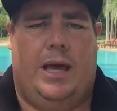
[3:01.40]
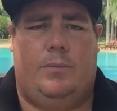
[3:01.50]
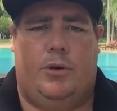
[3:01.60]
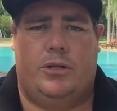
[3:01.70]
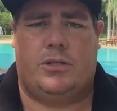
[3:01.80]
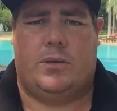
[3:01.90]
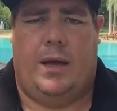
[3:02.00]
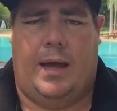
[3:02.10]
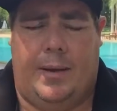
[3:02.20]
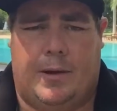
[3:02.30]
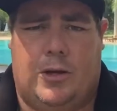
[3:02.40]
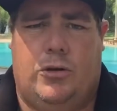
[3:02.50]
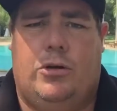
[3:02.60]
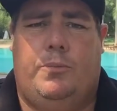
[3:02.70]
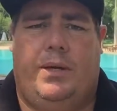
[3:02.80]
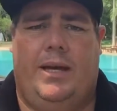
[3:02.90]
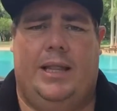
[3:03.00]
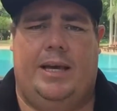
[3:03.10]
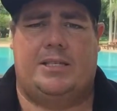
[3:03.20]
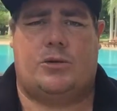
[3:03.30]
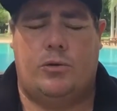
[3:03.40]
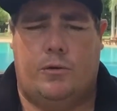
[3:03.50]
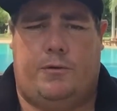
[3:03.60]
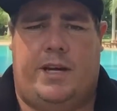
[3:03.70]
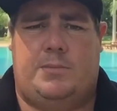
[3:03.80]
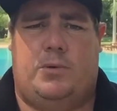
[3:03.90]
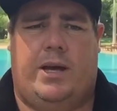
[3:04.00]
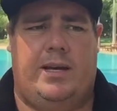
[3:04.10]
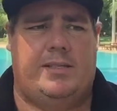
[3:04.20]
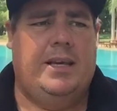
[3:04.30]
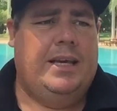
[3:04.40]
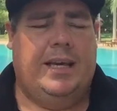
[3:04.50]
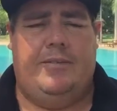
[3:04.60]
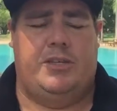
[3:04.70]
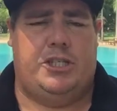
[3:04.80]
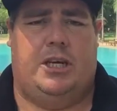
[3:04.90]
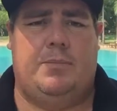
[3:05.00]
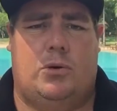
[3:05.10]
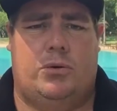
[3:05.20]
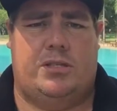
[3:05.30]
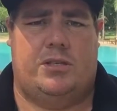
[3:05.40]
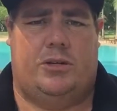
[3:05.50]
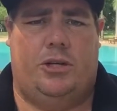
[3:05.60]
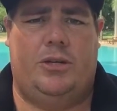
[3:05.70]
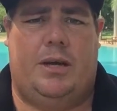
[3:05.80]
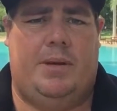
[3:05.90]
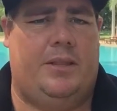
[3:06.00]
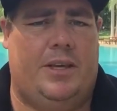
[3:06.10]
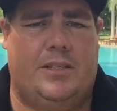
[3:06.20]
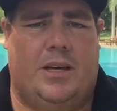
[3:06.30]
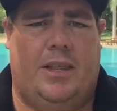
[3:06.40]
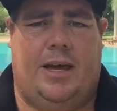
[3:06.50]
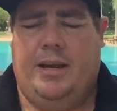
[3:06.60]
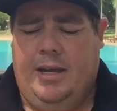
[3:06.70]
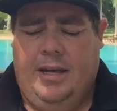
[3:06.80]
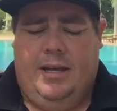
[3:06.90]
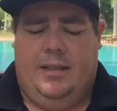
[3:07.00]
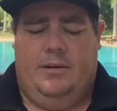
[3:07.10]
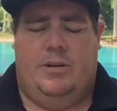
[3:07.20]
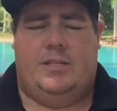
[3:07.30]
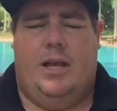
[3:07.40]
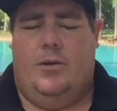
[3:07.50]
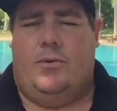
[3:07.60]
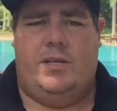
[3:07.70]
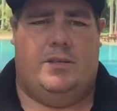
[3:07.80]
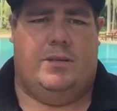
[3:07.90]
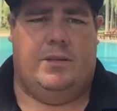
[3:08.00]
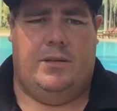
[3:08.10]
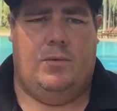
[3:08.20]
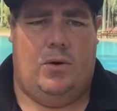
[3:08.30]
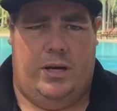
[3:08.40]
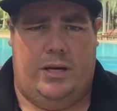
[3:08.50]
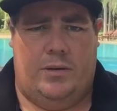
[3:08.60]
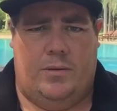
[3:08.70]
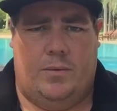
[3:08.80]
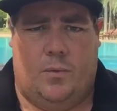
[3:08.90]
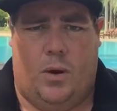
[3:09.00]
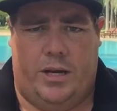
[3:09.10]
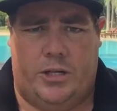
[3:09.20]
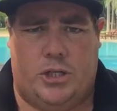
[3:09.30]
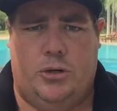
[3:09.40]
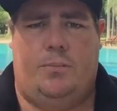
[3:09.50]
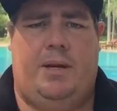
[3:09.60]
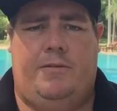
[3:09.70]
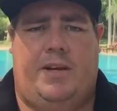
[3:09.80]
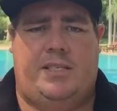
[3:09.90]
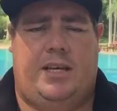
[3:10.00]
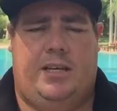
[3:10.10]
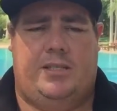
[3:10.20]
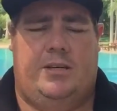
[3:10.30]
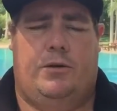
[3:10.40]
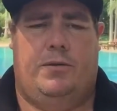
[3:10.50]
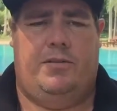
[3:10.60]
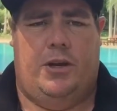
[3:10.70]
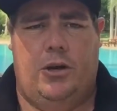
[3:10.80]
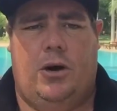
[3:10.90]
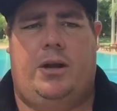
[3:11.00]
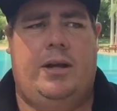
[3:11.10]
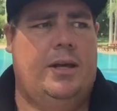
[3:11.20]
AdWords, Google PLAs, Google Facebook ads, even cheap courses on Udemy and things like that, there is no reason why you shouldn't be investing in yourself. If you're not